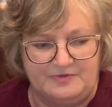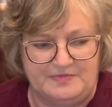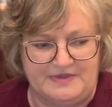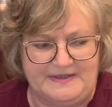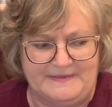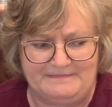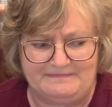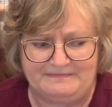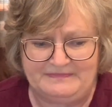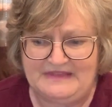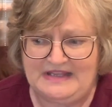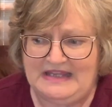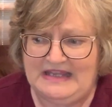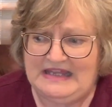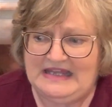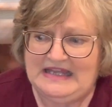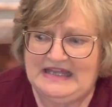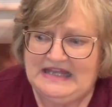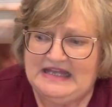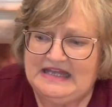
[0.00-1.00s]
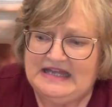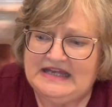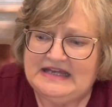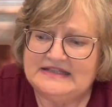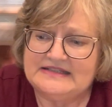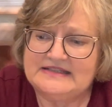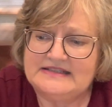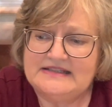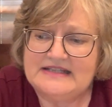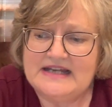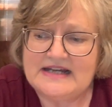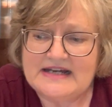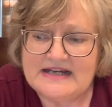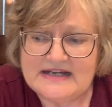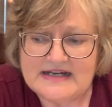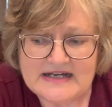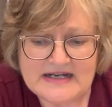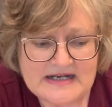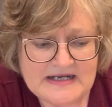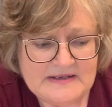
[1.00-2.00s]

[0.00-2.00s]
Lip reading: But yeah,